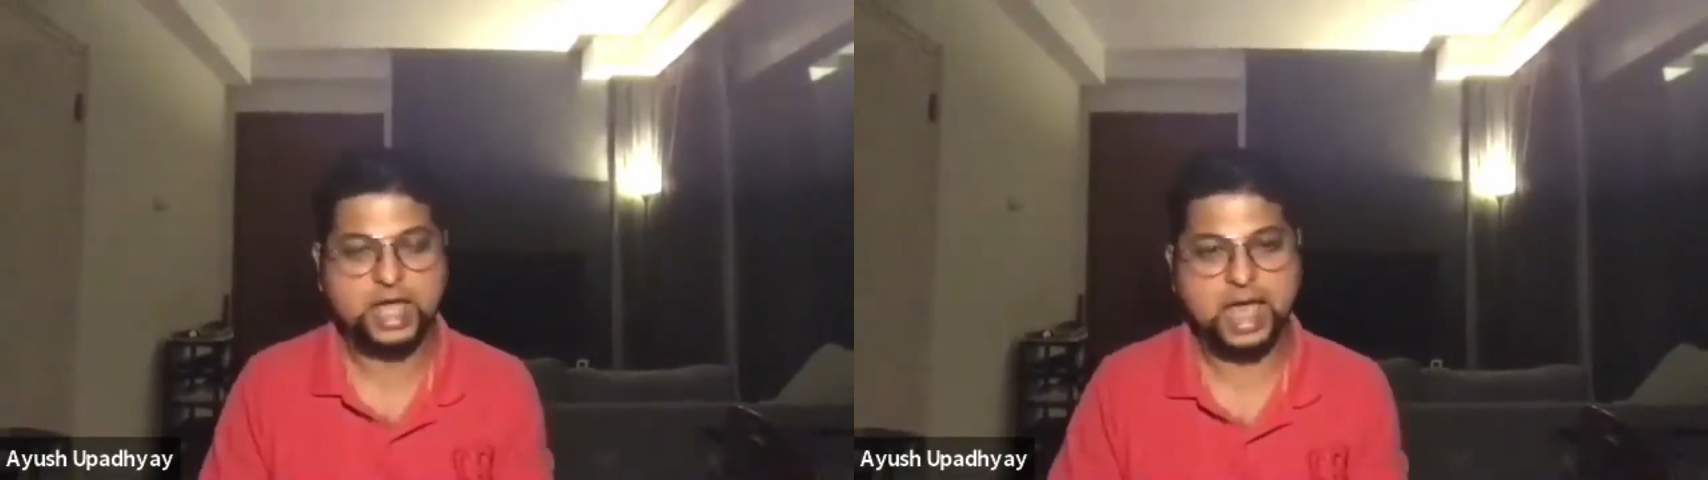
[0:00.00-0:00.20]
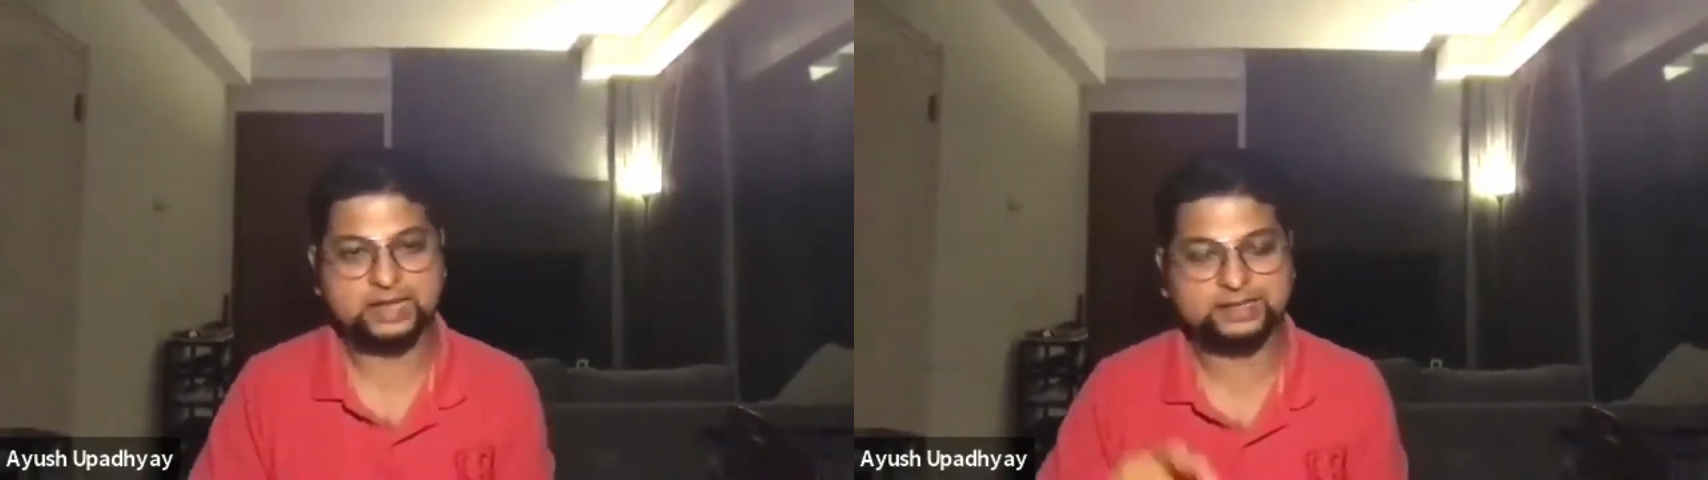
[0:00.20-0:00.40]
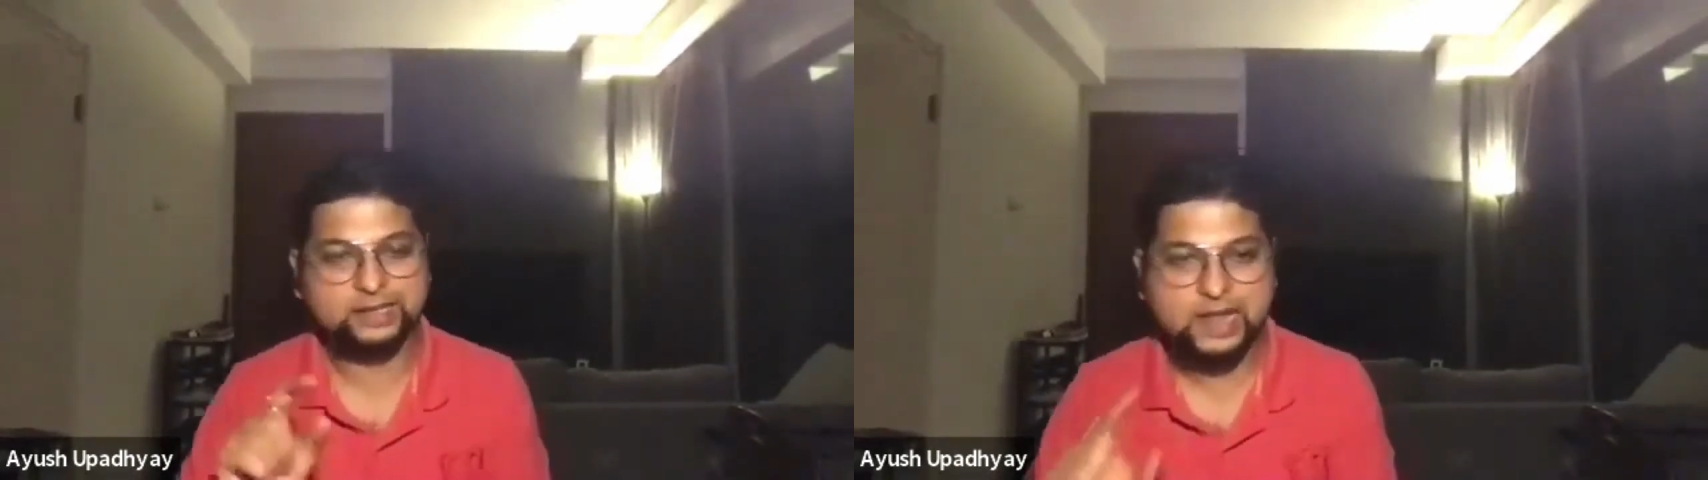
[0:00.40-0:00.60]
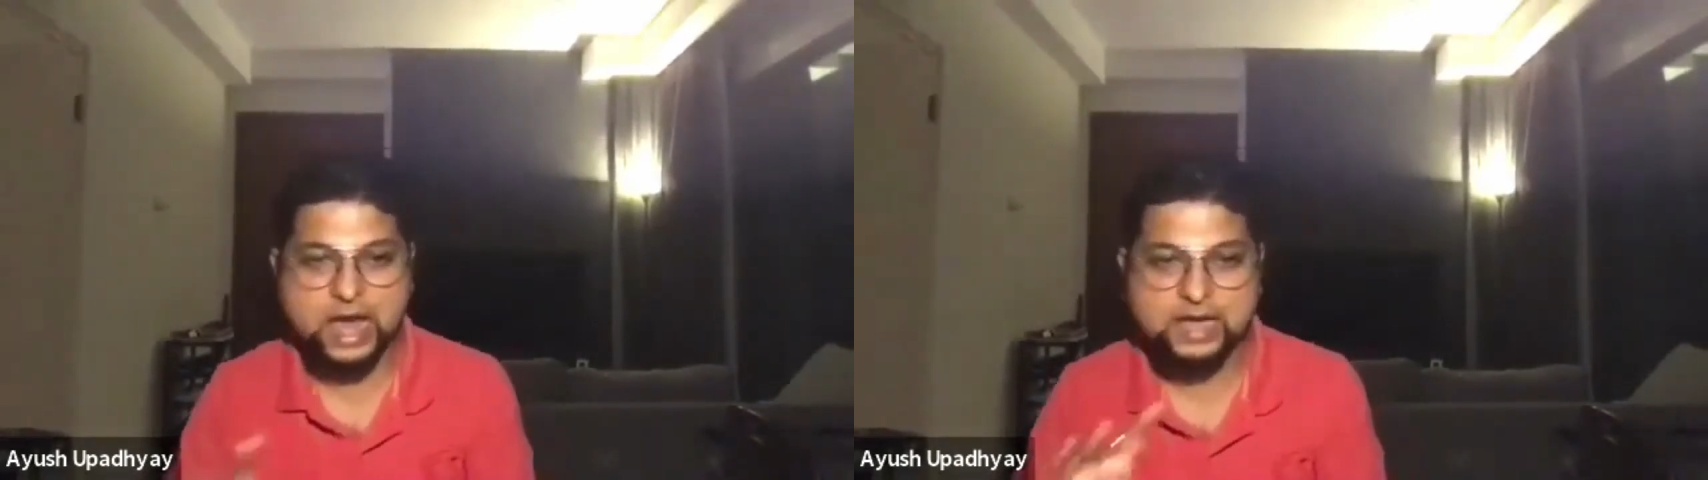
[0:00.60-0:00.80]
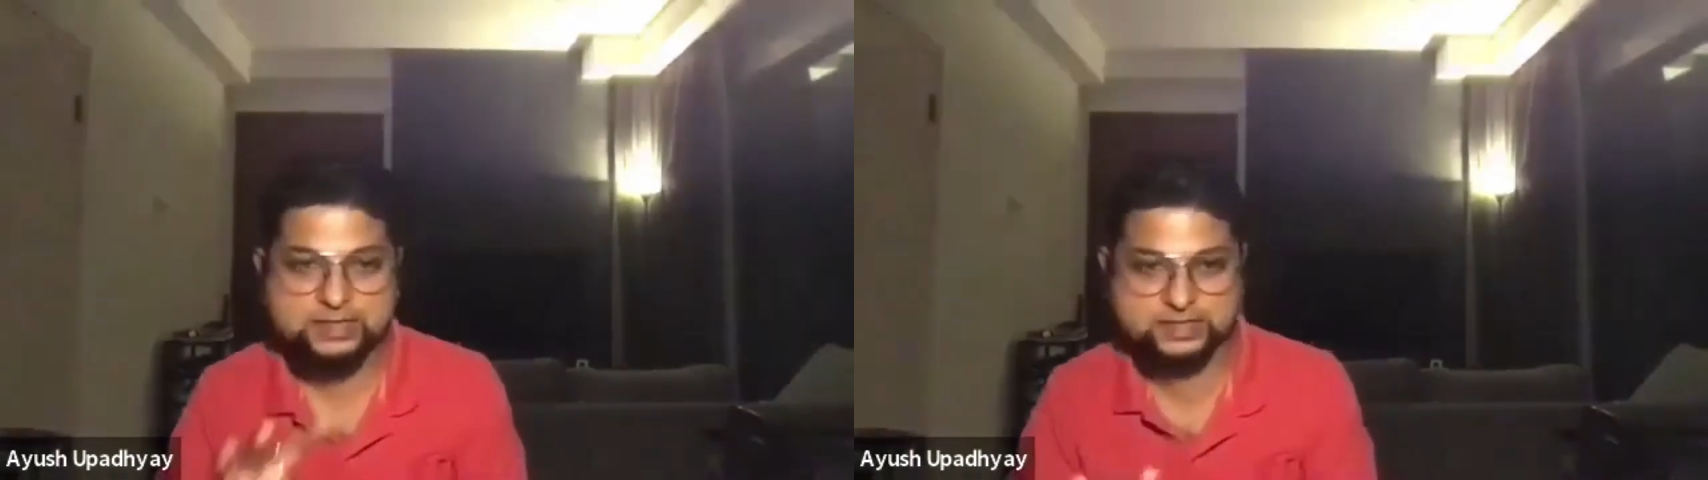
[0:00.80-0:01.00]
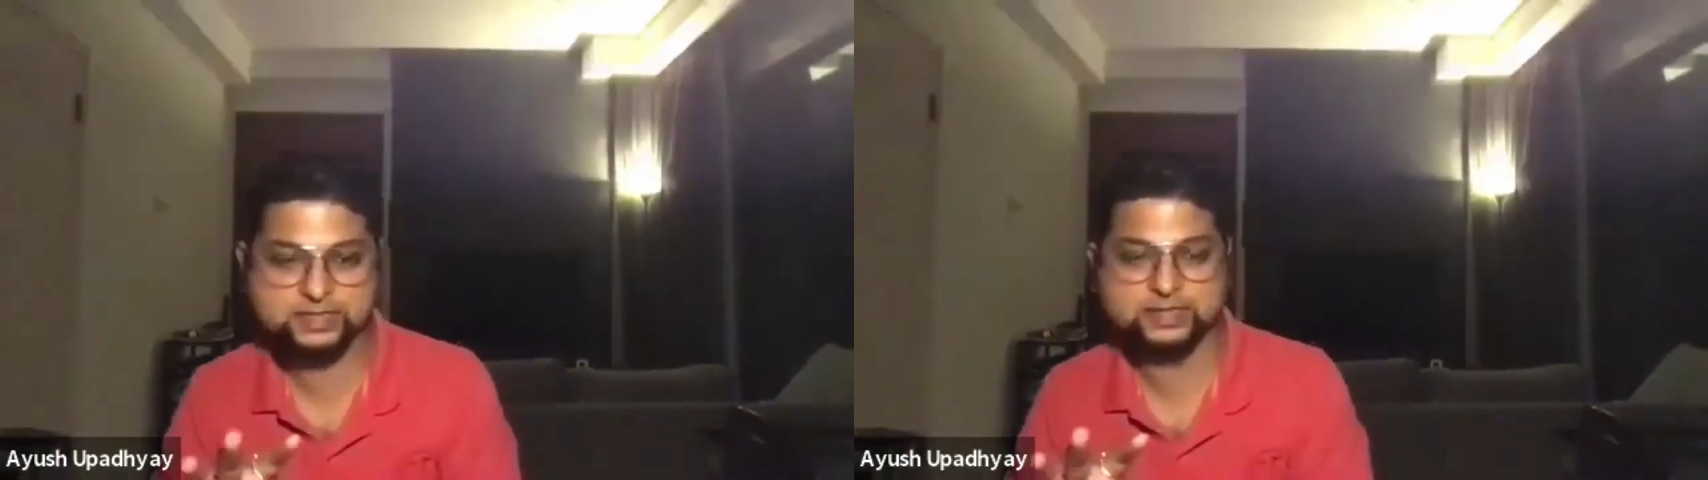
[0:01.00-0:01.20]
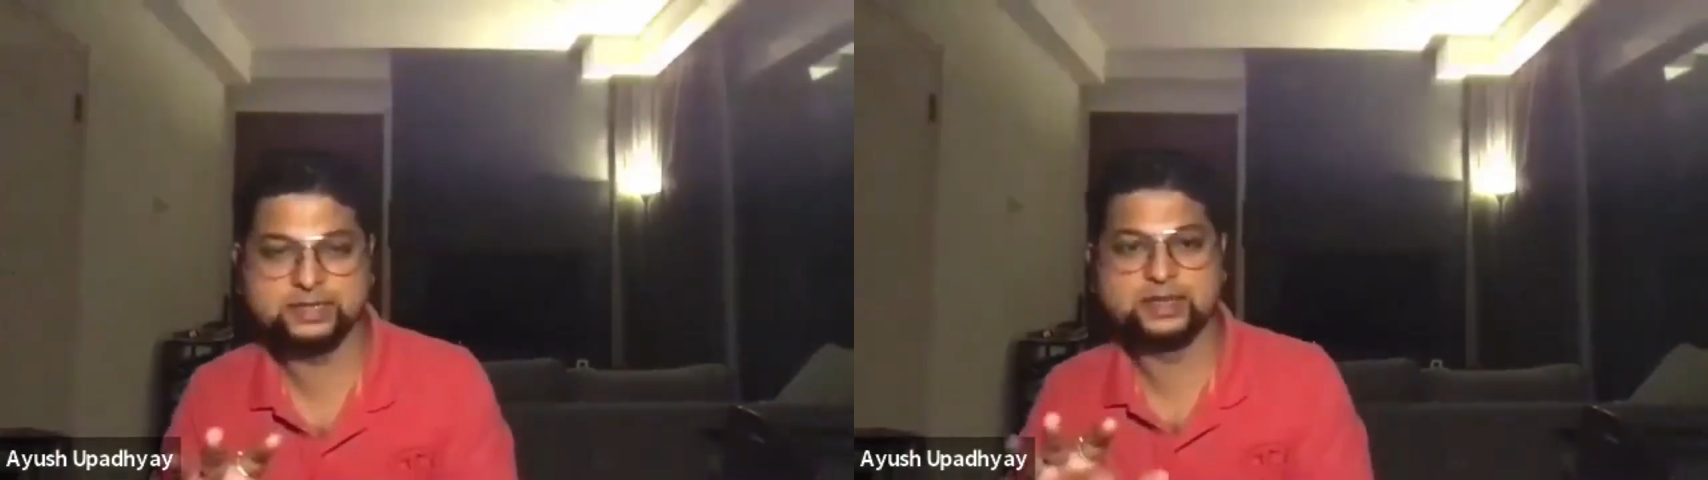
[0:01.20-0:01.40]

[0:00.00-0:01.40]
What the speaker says: And the last